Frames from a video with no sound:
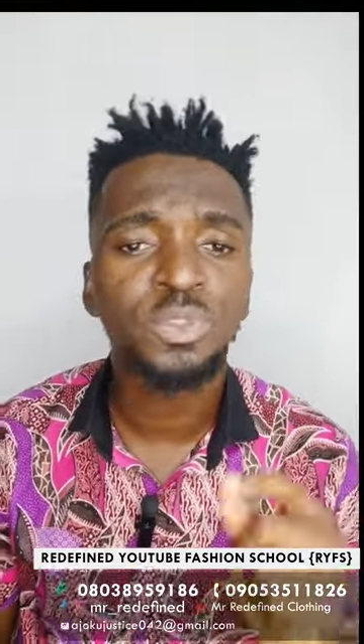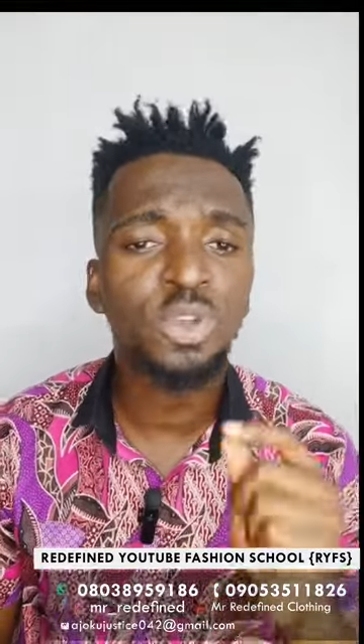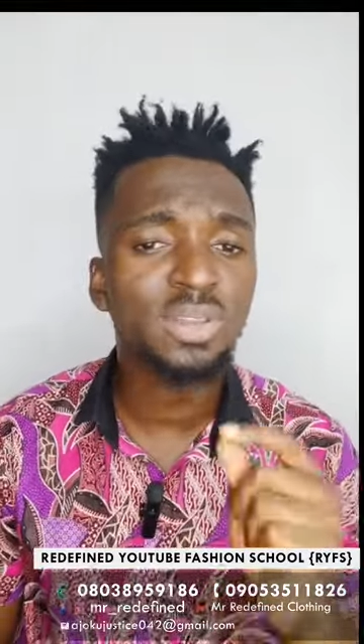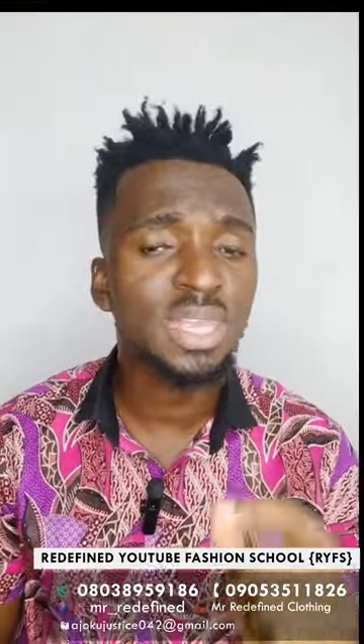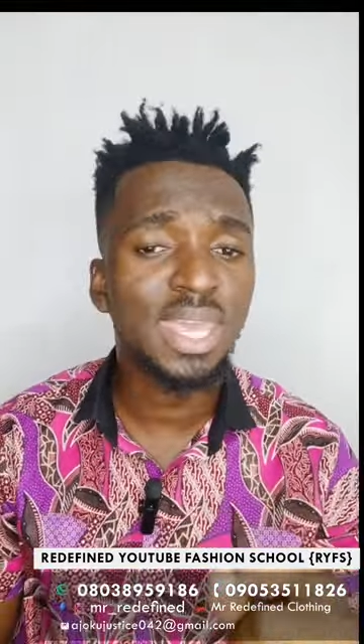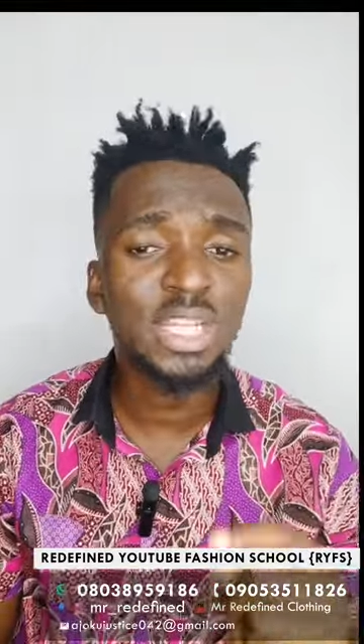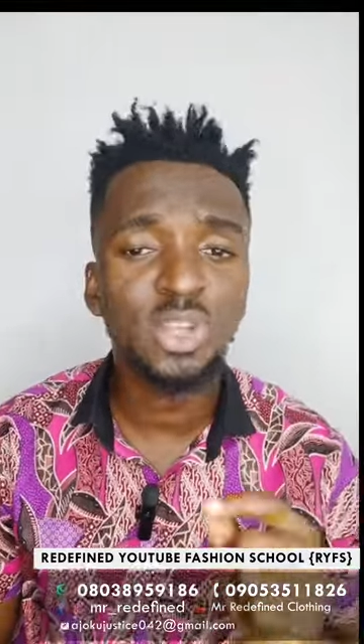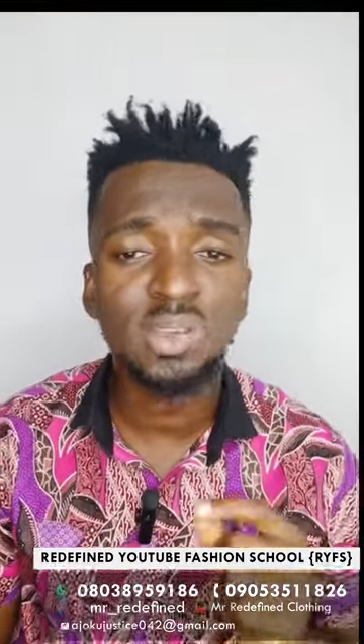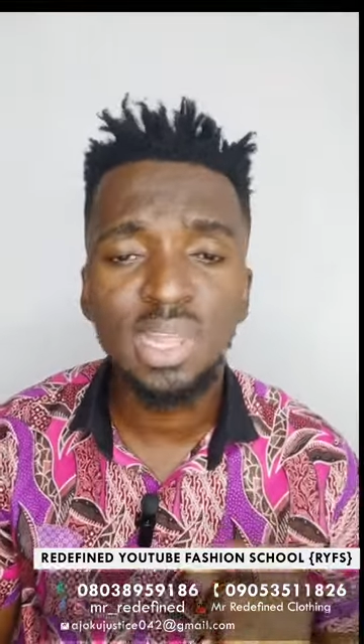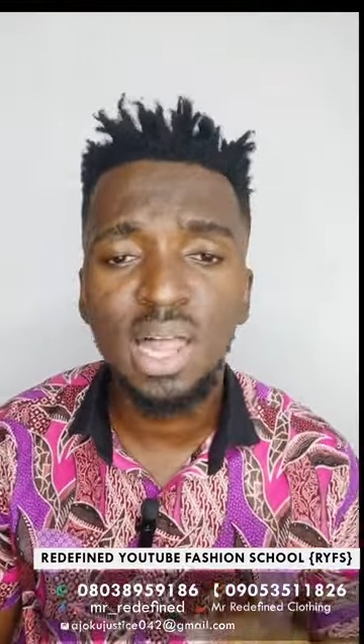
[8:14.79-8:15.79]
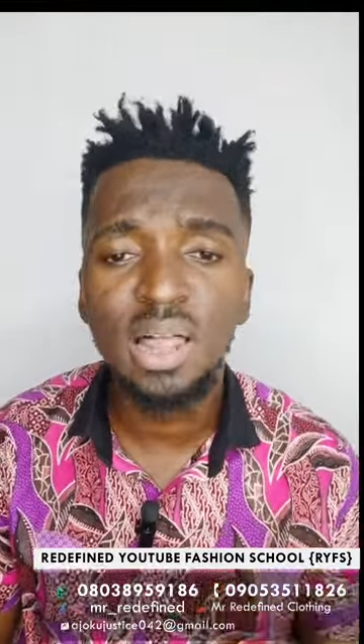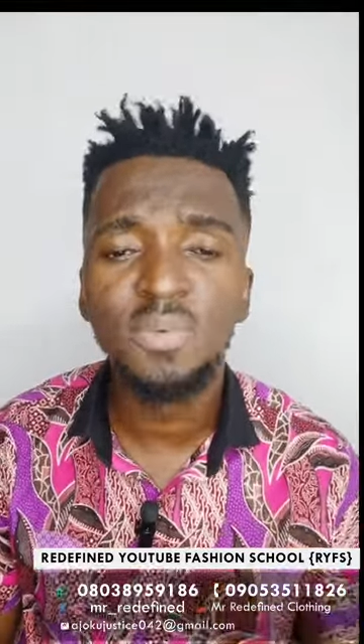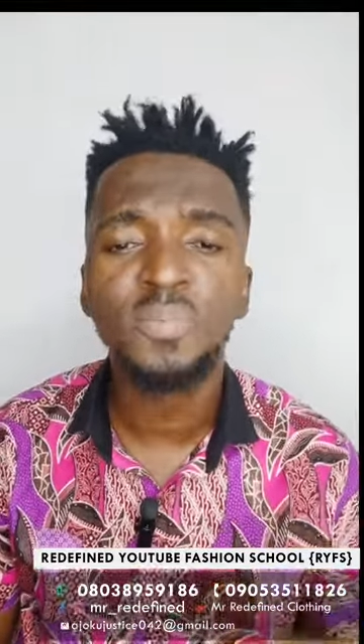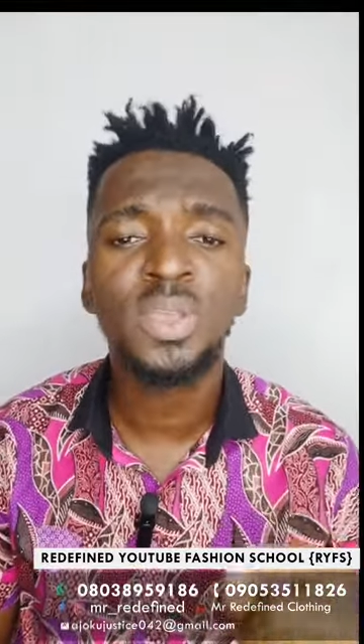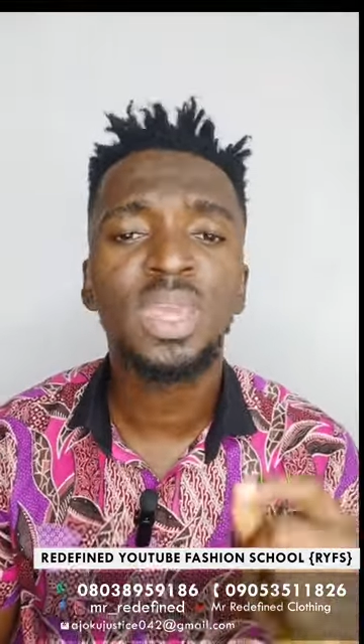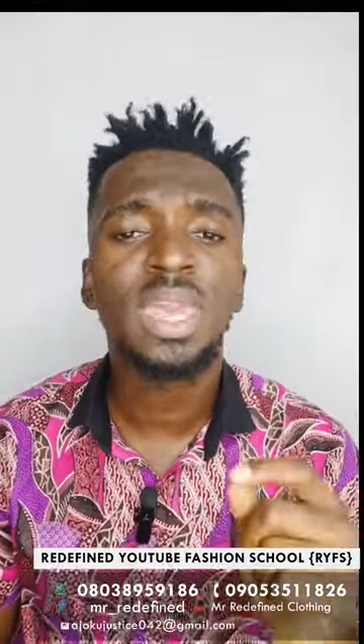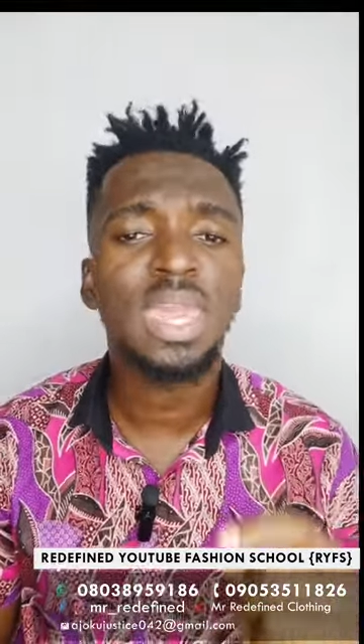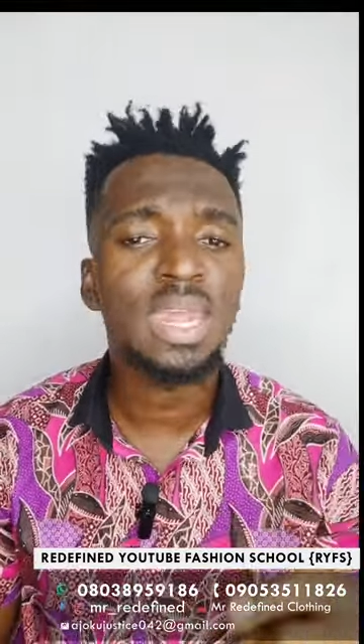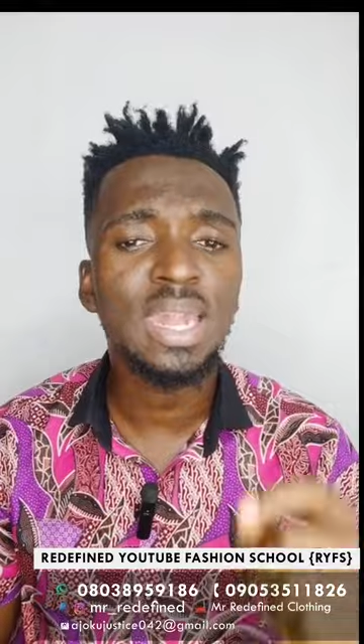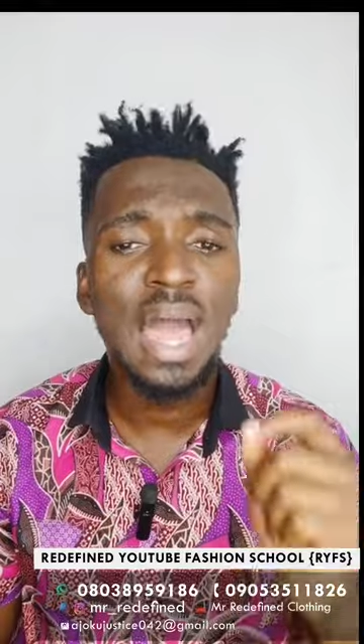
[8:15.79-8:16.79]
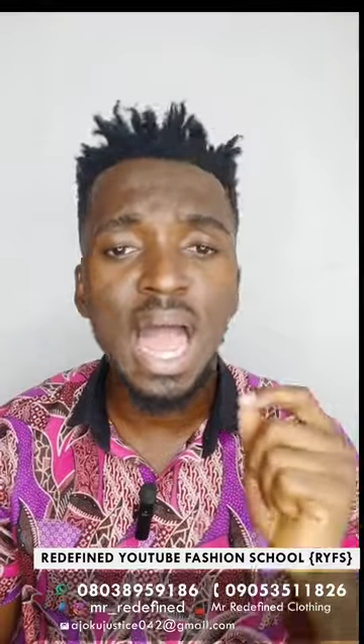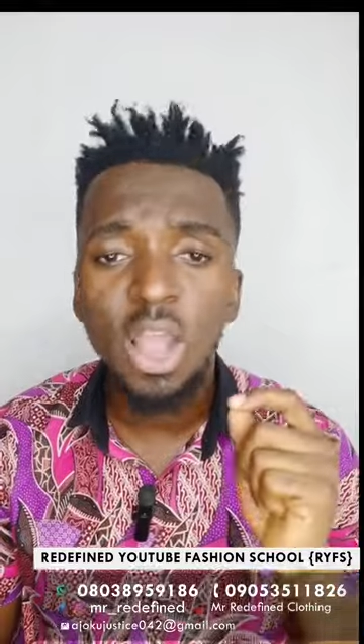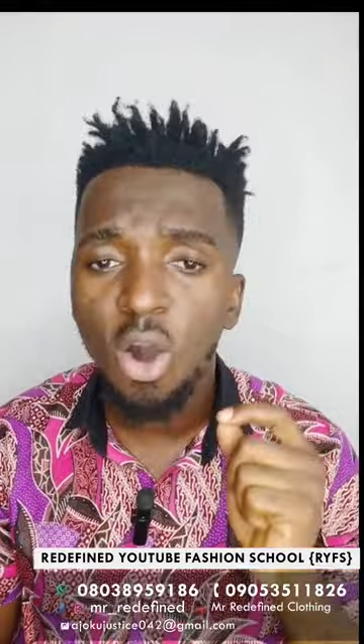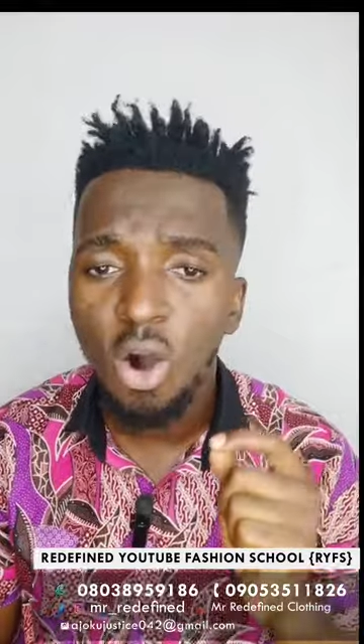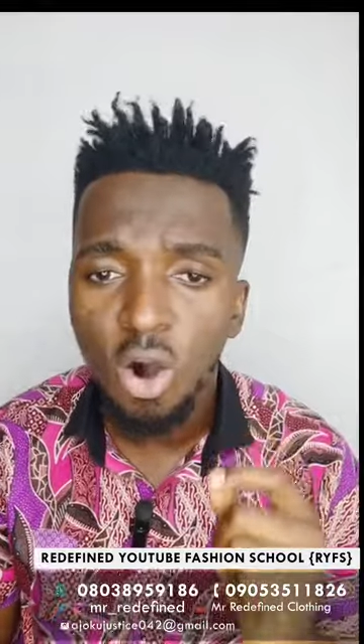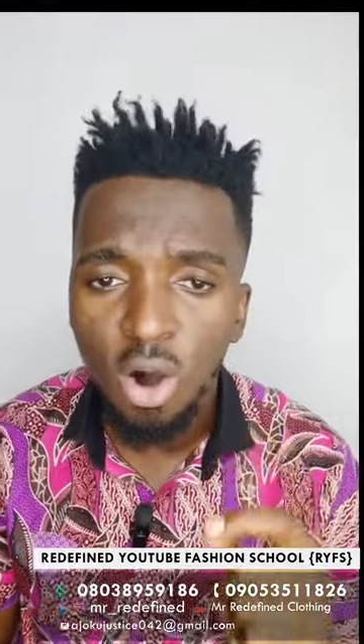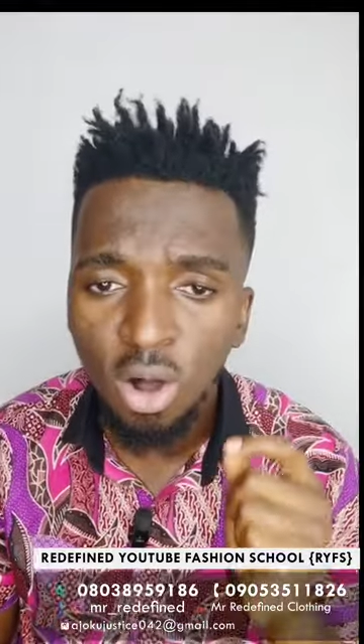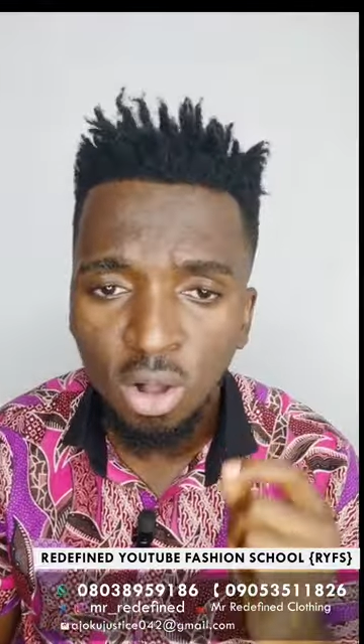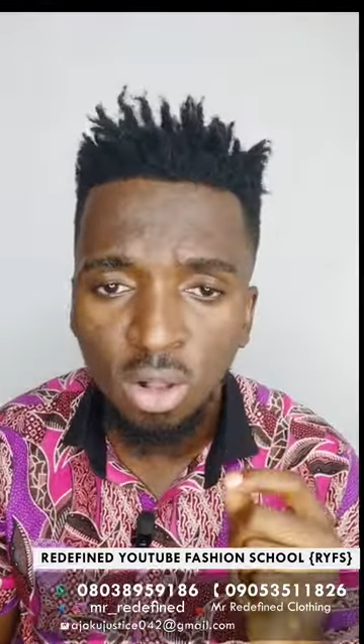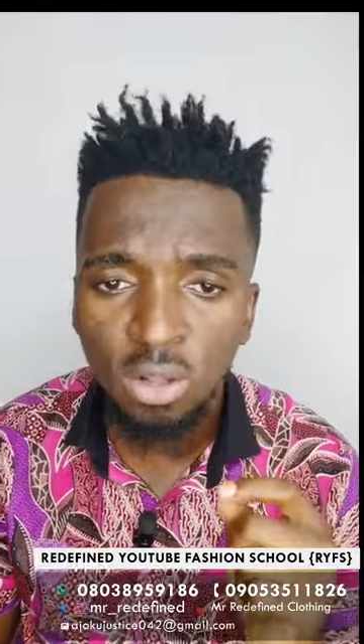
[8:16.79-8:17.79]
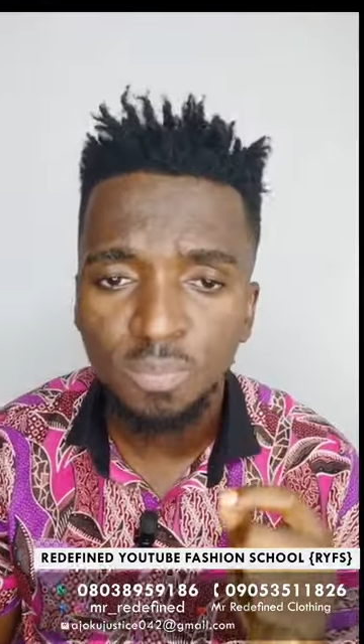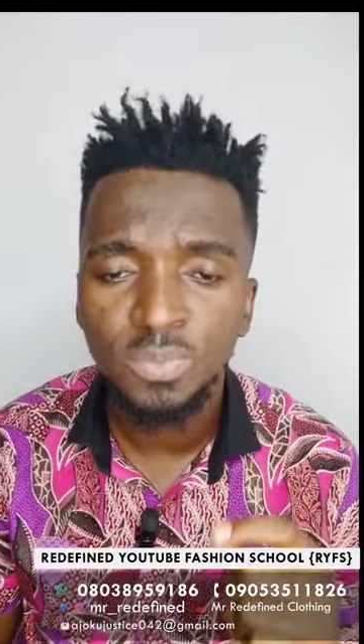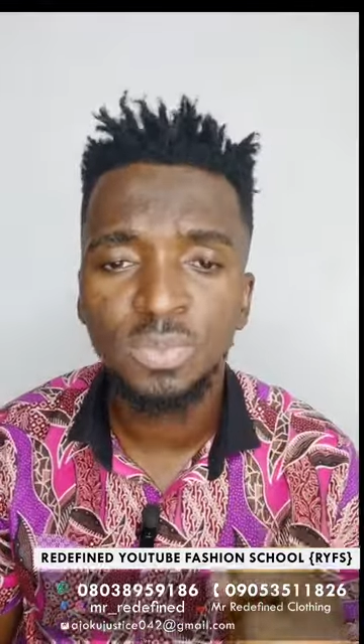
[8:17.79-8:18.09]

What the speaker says: Don't engage yourself in alcohol,